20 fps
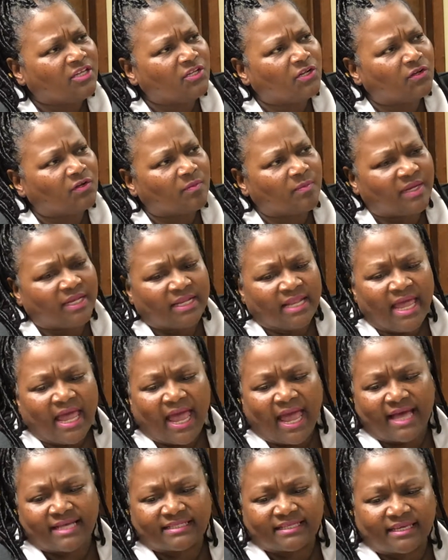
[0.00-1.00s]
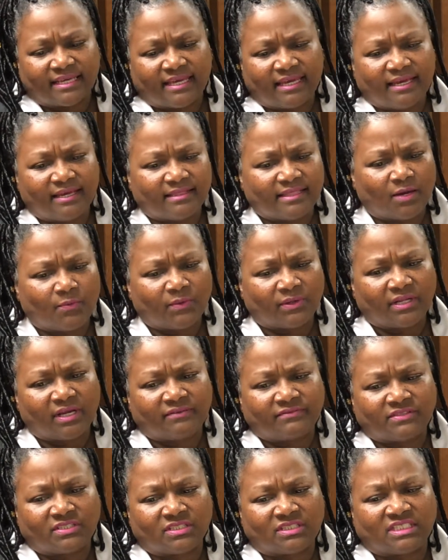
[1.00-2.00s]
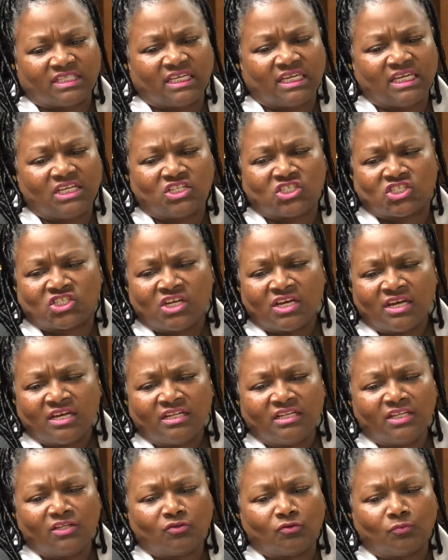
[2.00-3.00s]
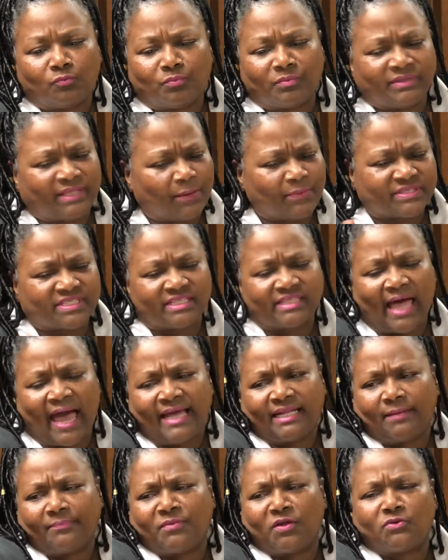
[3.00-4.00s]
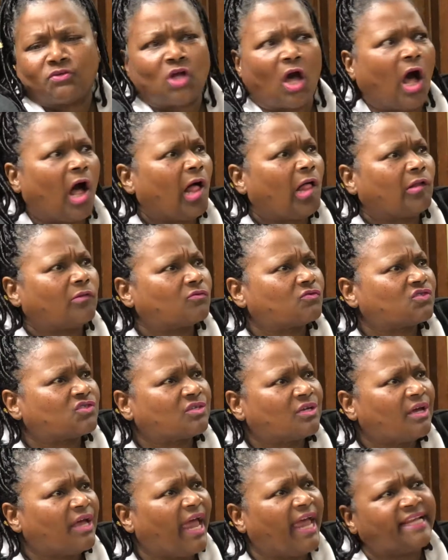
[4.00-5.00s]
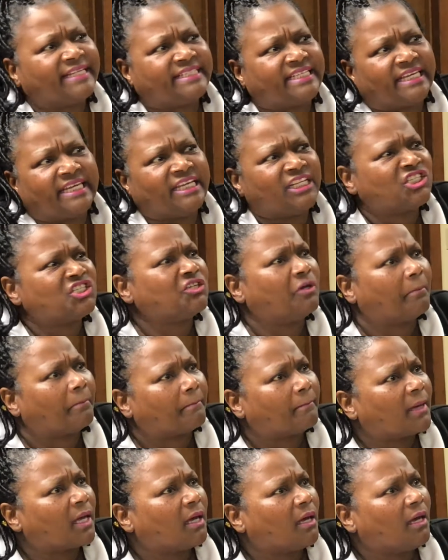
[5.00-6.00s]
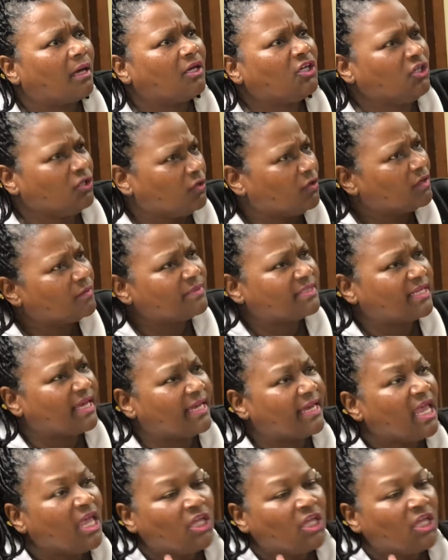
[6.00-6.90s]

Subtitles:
You know what I mean? As a kid, they would love to teach they would line up their dolls and teach them. You know what I'm saying?